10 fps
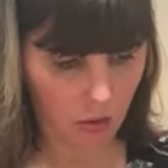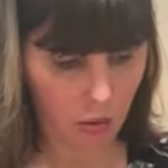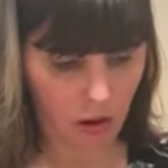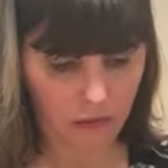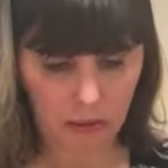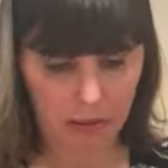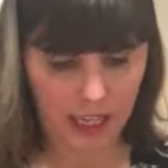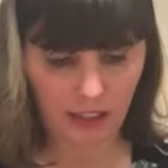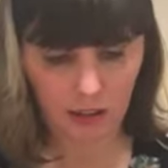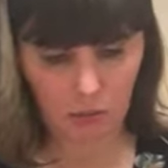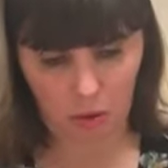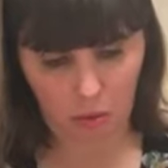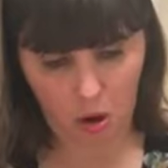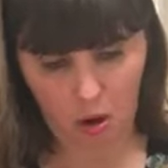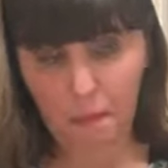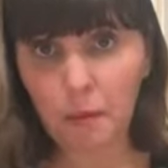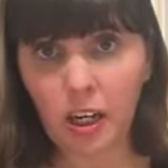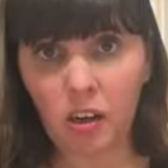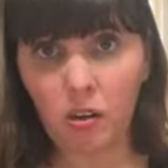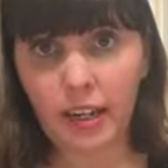all over the place with what I'm
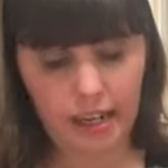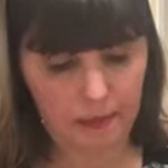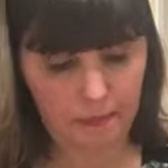putting on